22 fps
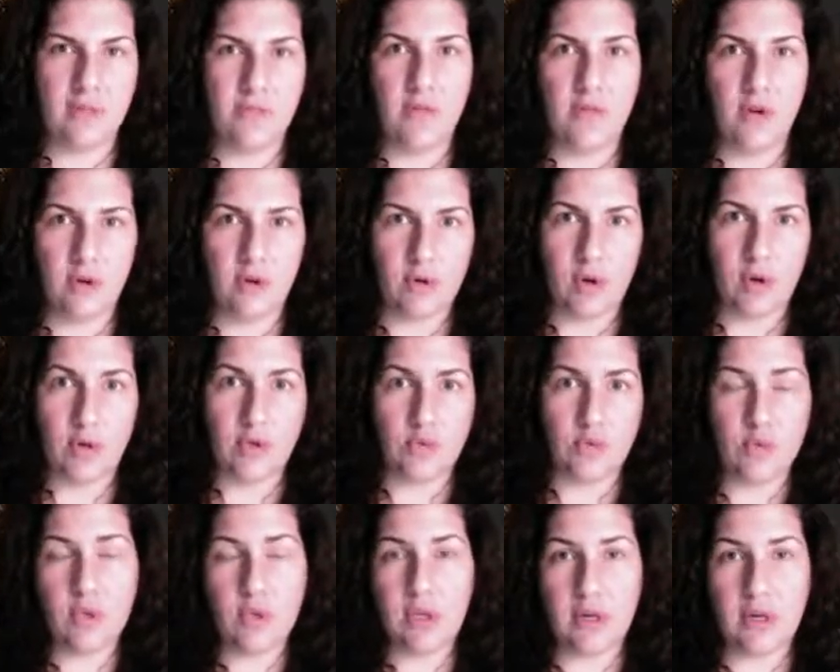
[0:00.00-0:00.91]

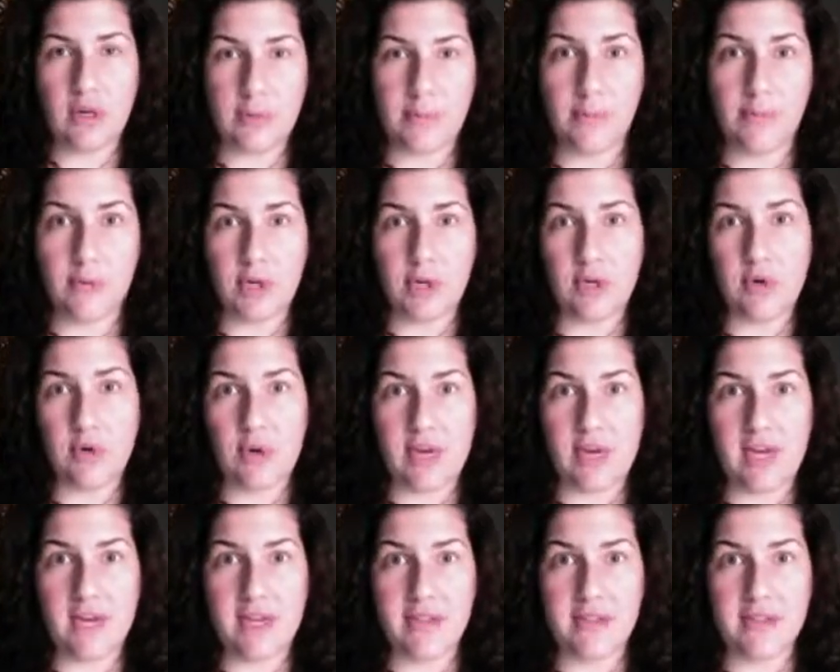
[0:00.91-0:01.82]
Virgo's ruler,
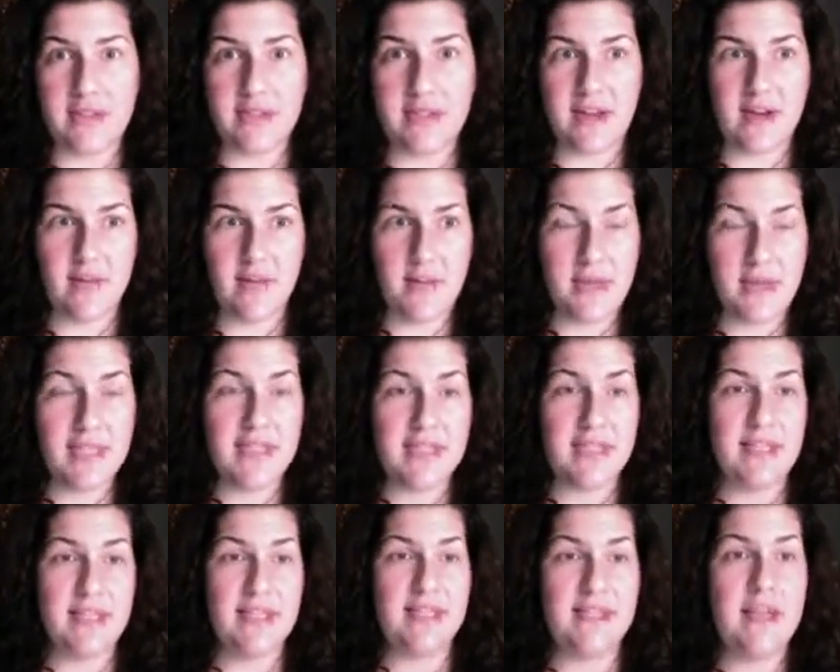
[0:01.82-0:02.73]
Mercury, in the sign of
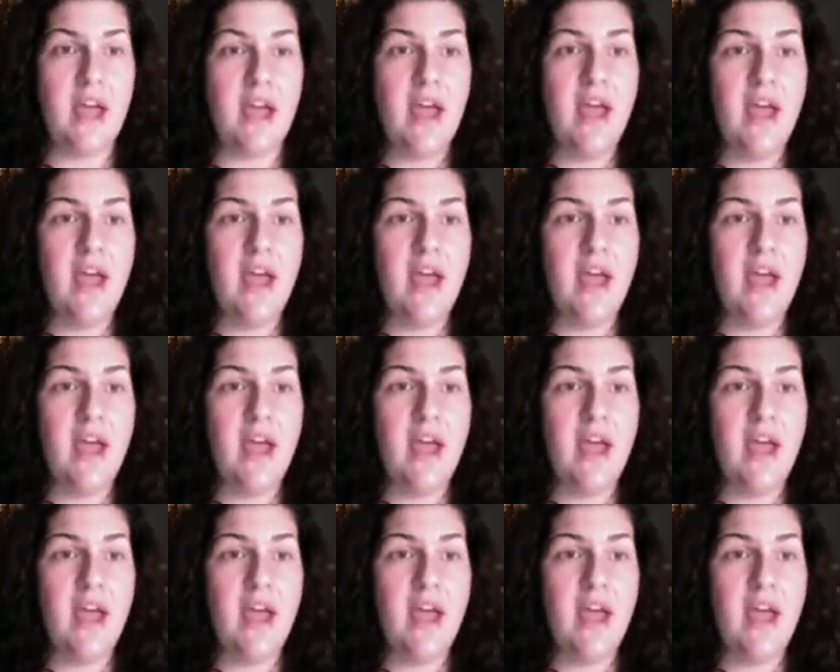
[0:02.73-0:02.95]
Pisces,